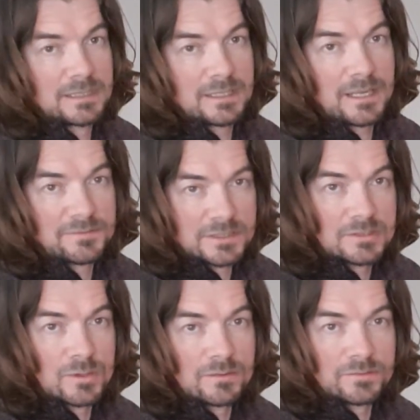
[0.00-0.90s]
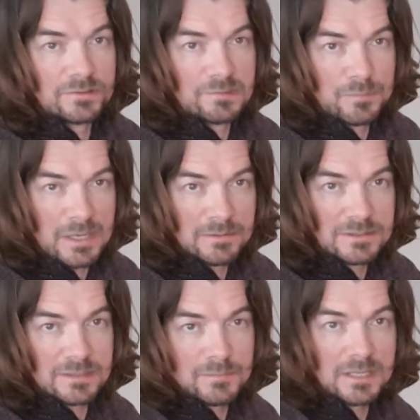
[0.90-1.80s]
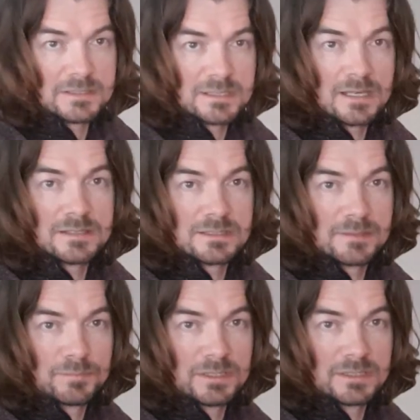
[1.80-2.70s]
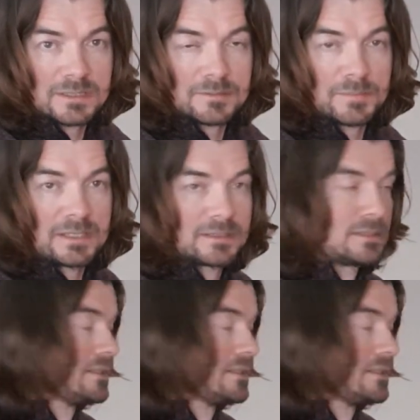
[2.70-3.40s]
after 1,200 pounds it might start slipping a little bit.